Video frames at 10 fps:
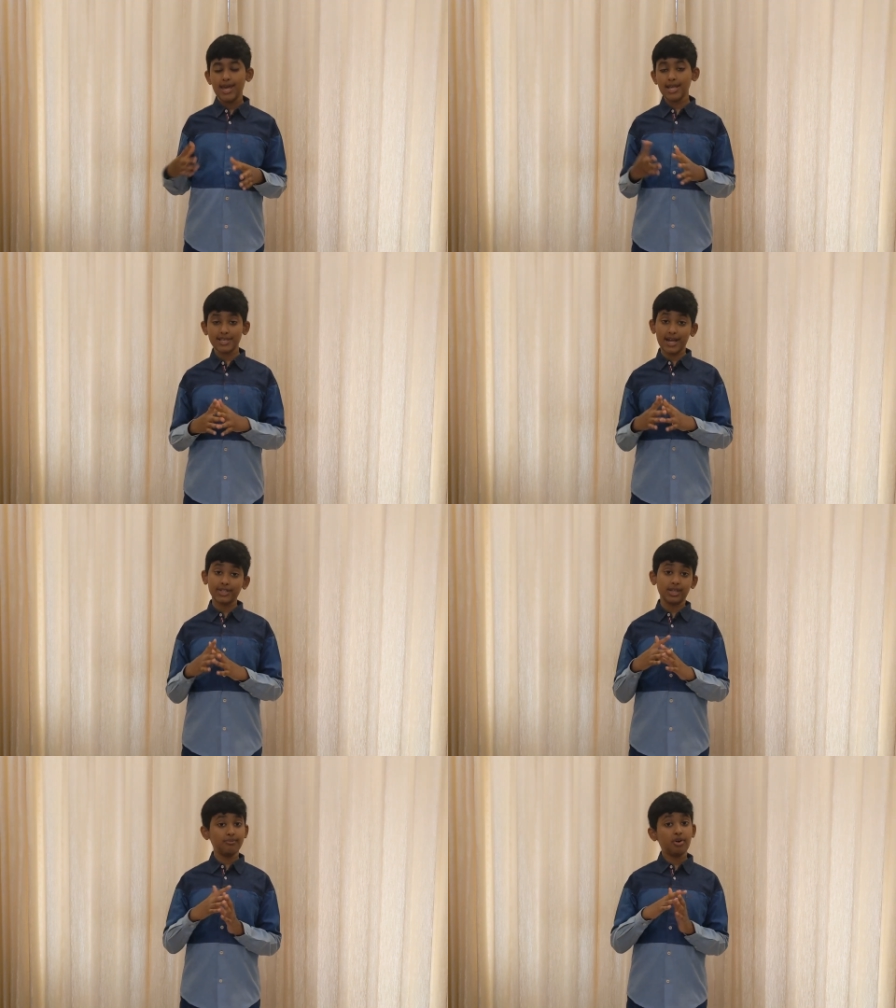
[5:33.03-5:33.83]
It's
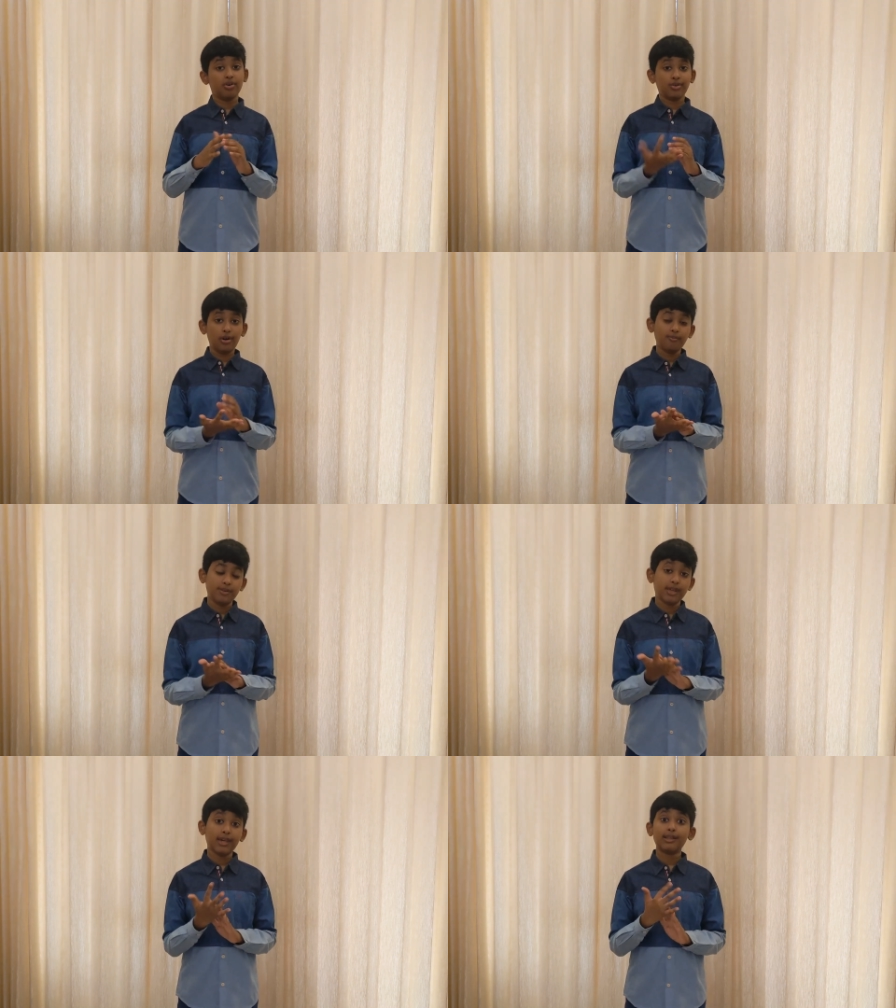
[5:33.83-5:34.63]
actually more
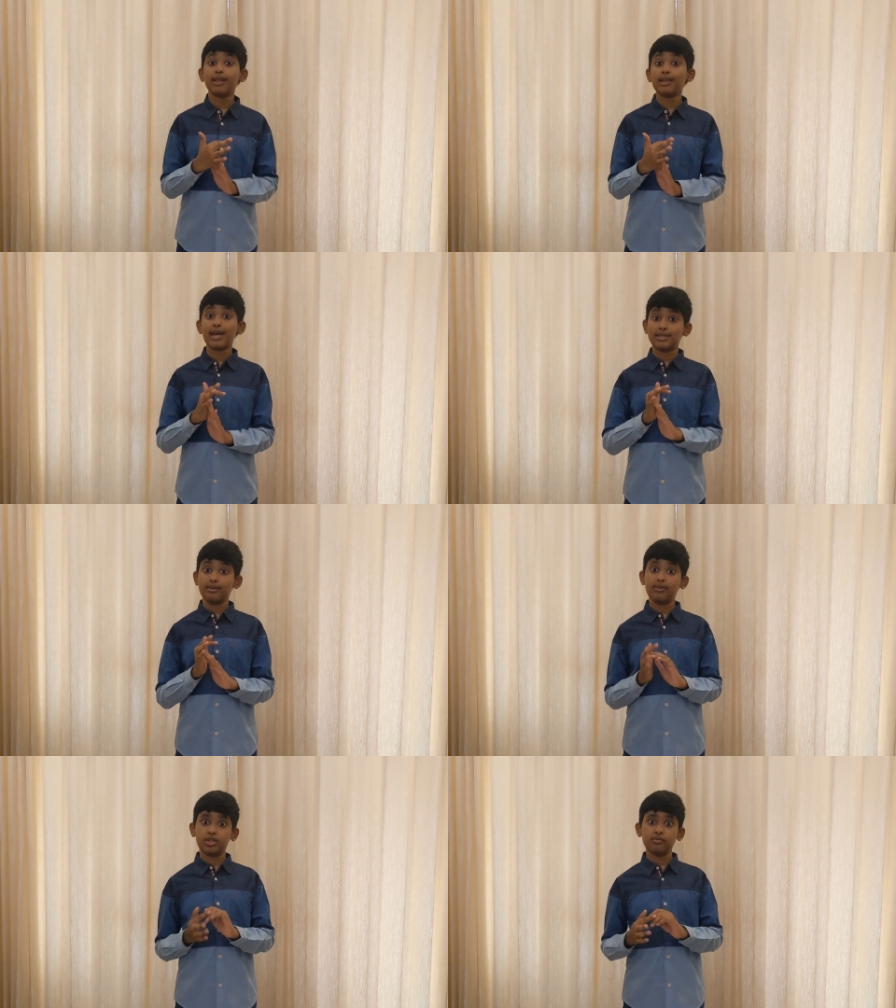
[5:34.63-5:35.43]
complicated. As I
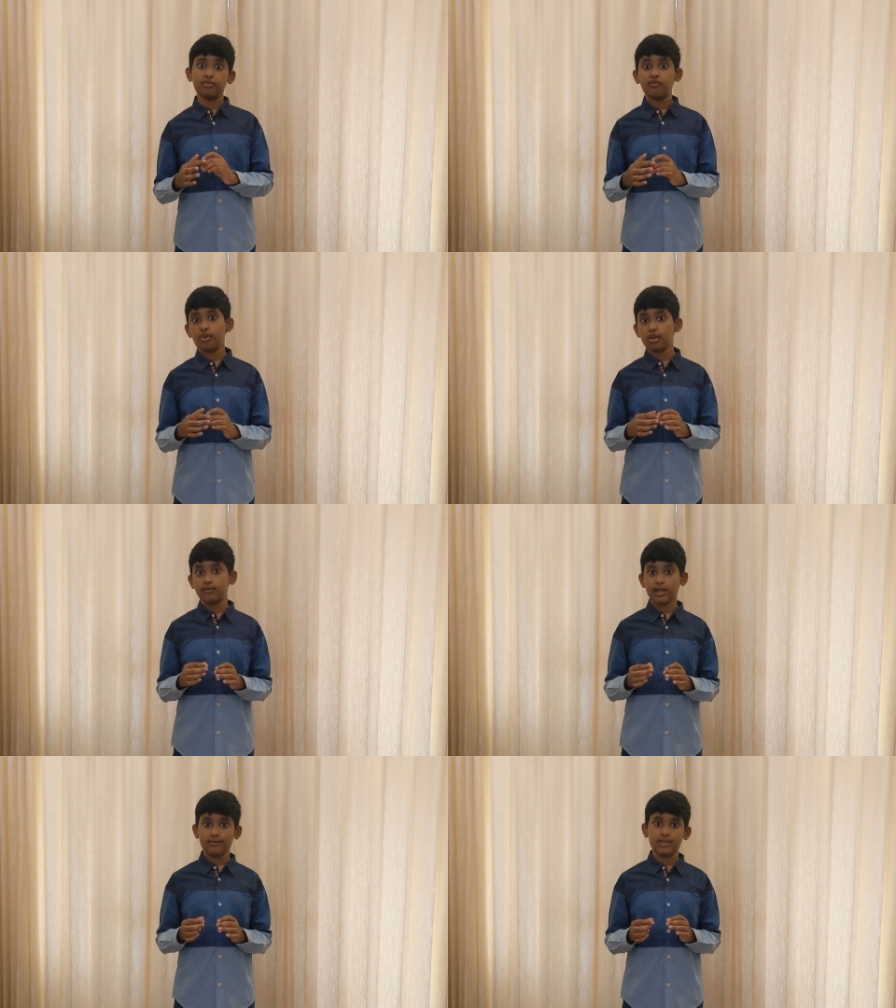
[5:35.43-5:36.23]
mentioned before, you
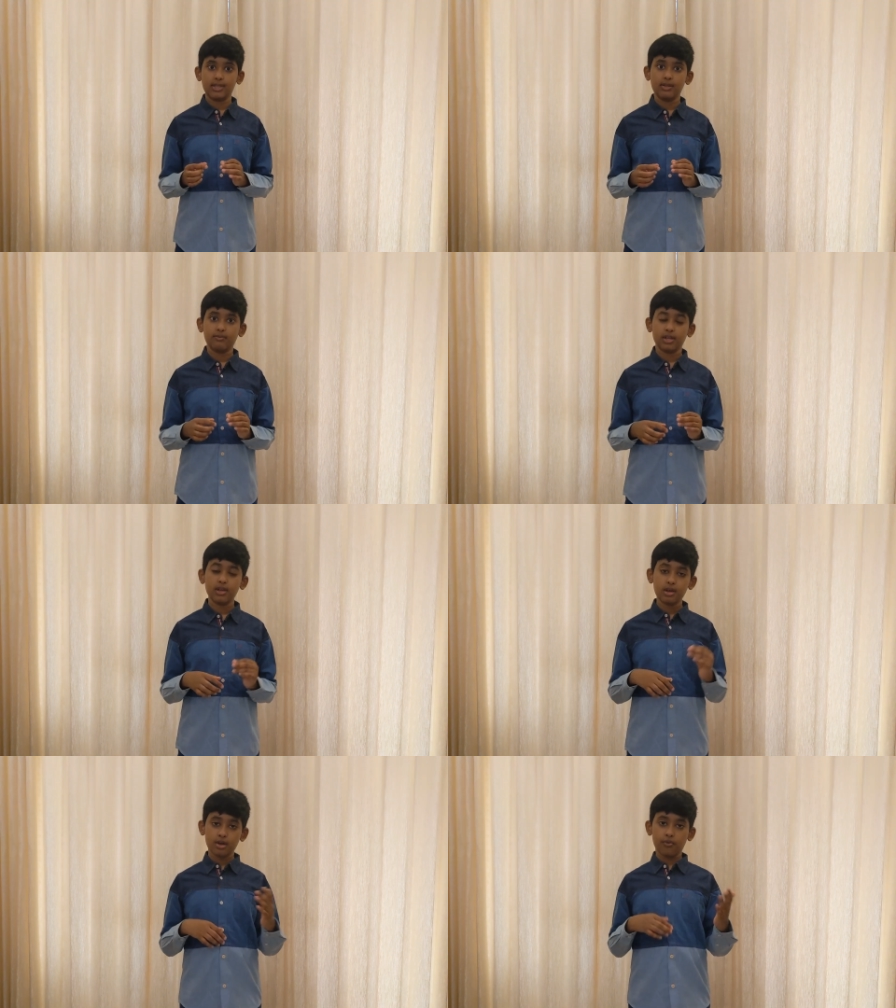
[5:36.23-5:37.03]
would have to deal with
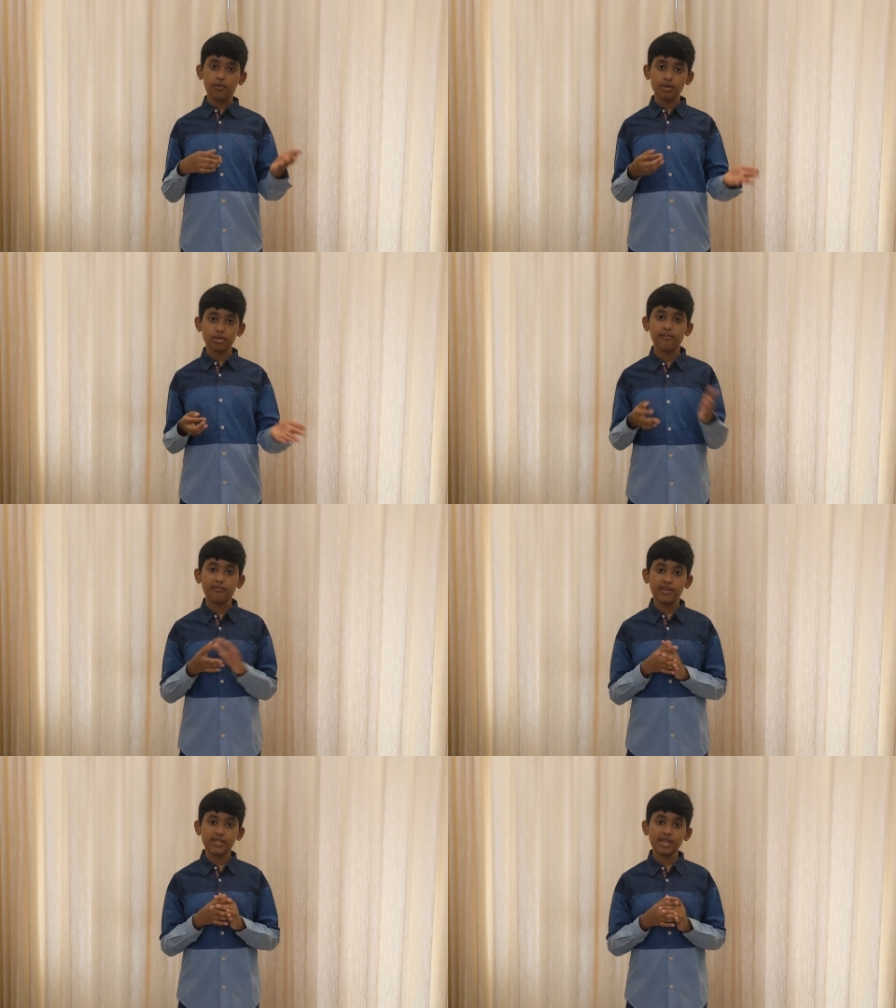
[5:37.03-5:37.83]
quantum
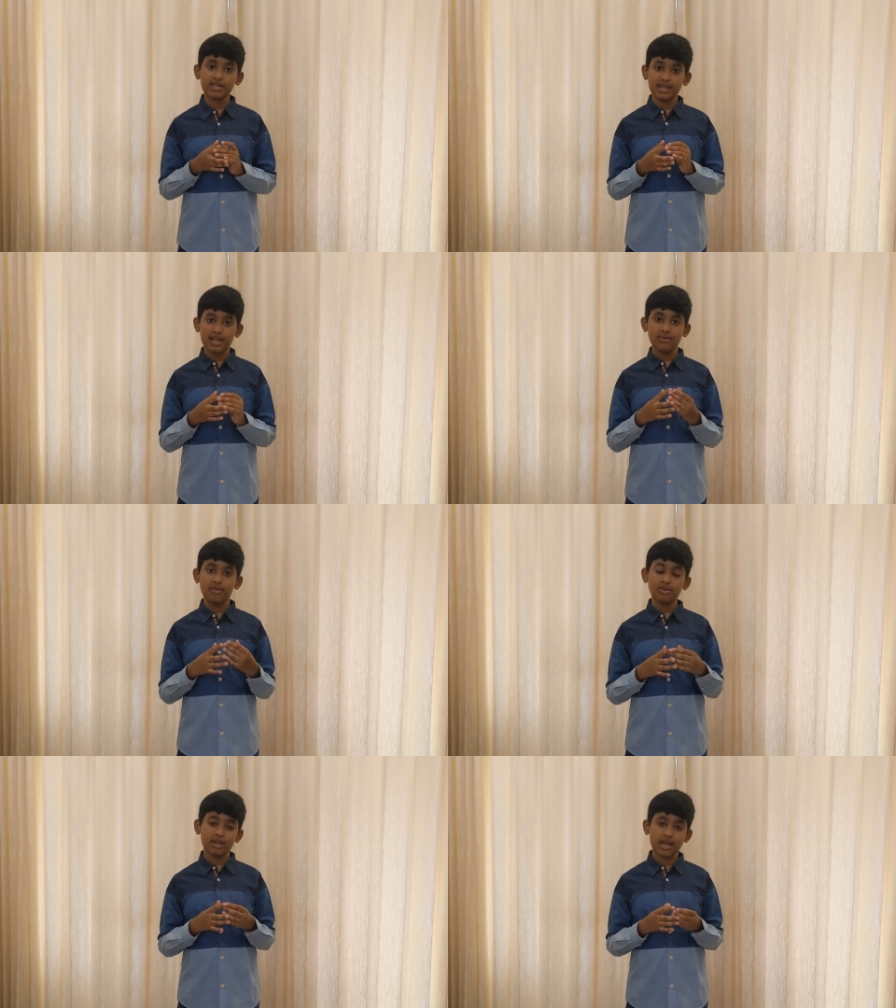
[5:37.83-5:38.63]
physics and
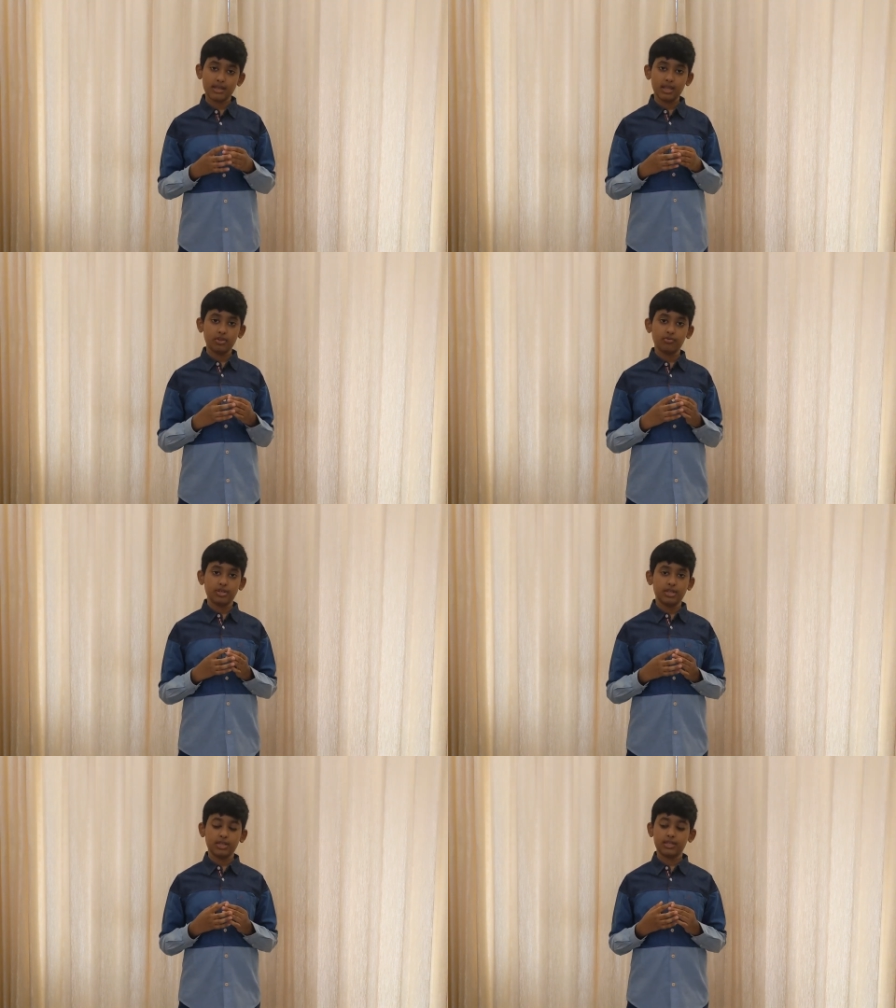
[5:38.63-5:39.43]
all that
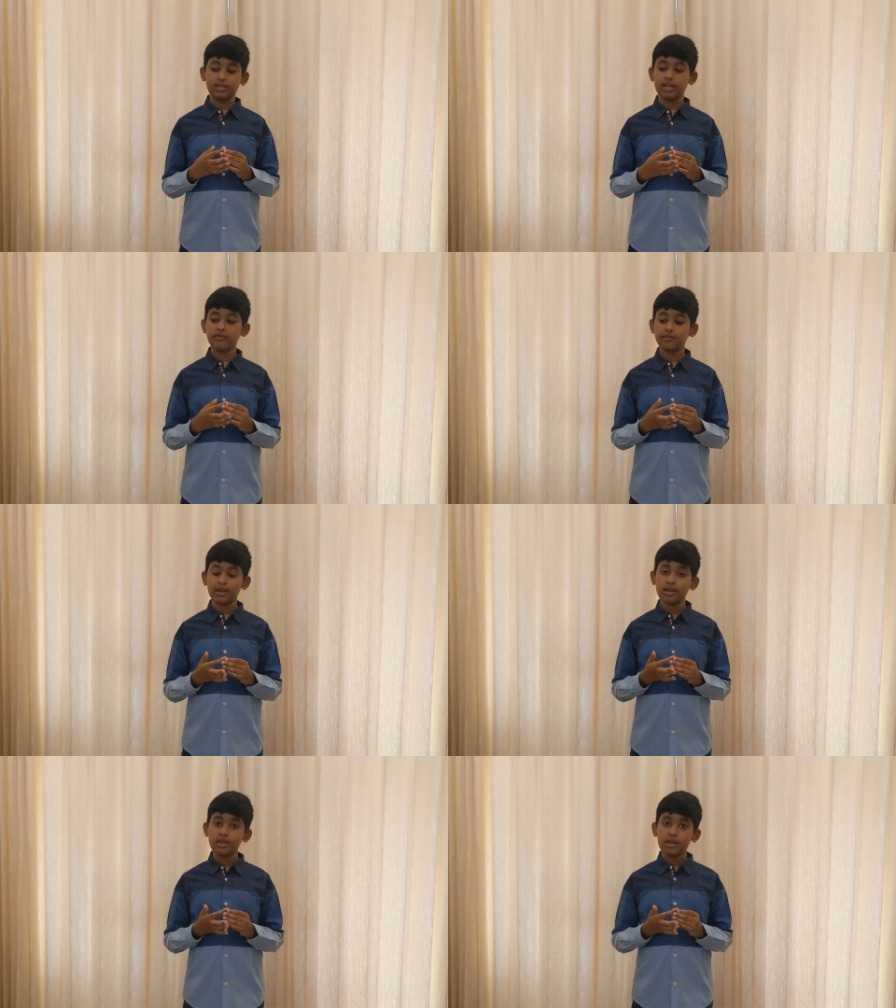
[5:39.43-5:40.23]
interesting stuff.
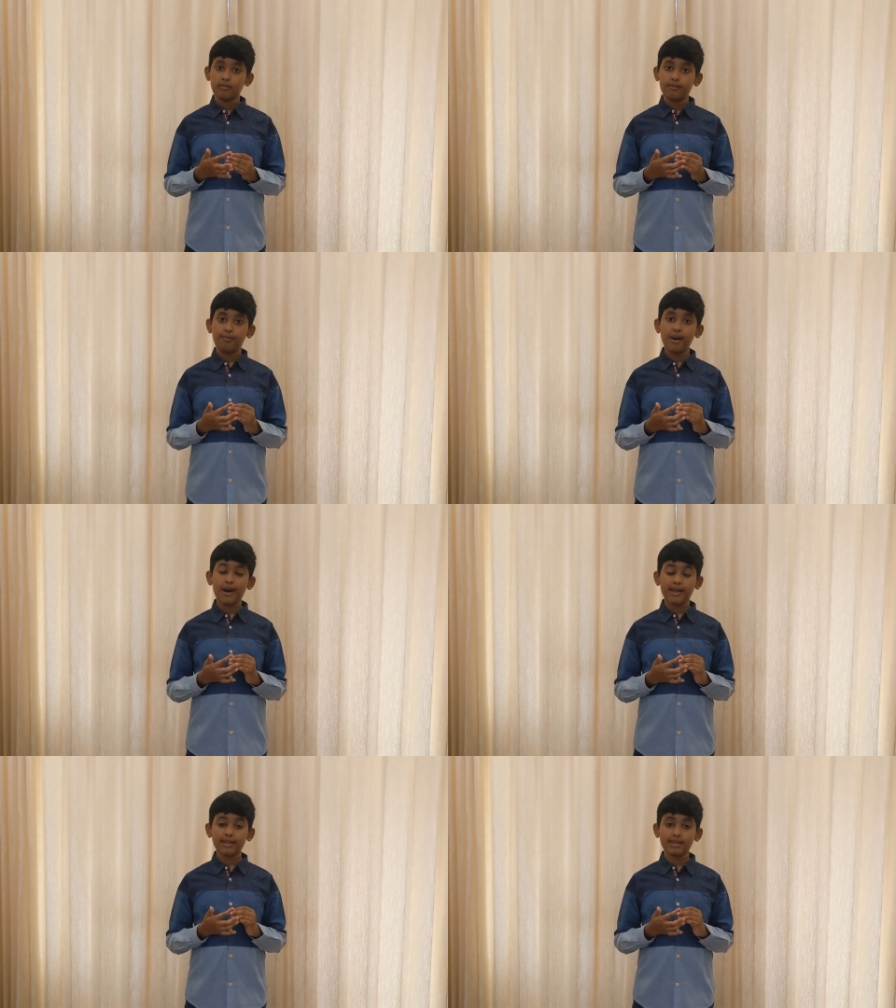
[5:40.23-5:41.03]

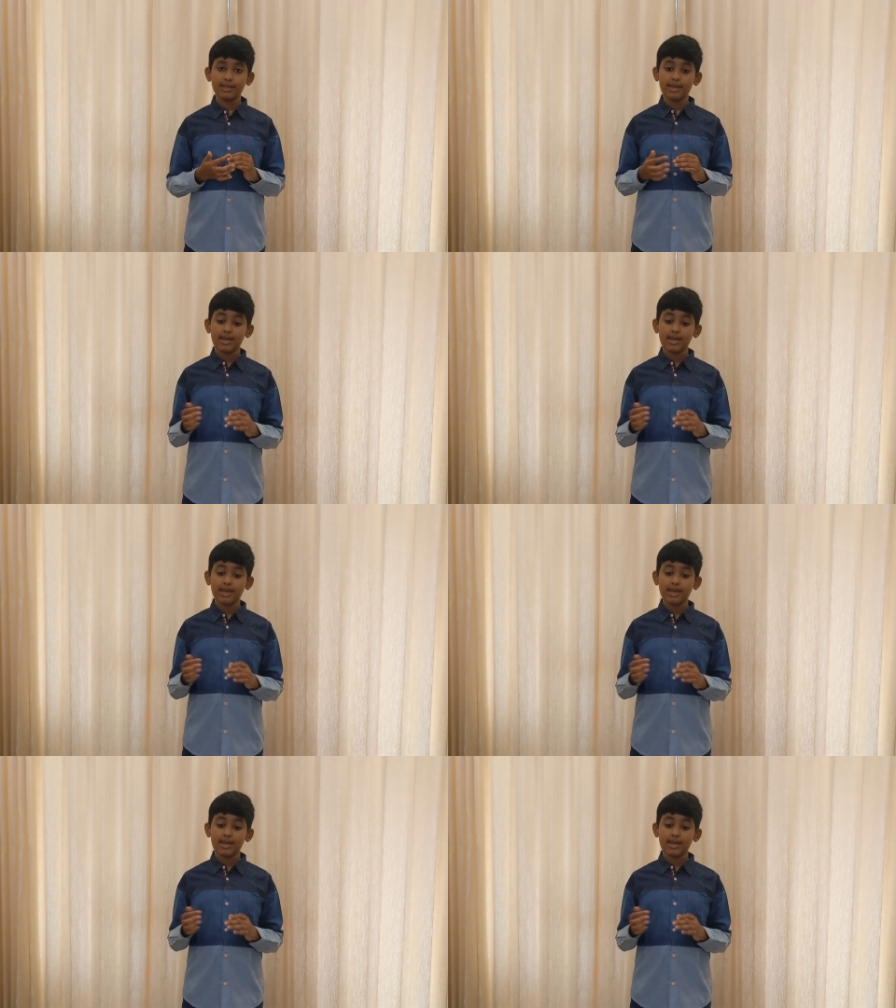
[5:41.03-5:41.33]
But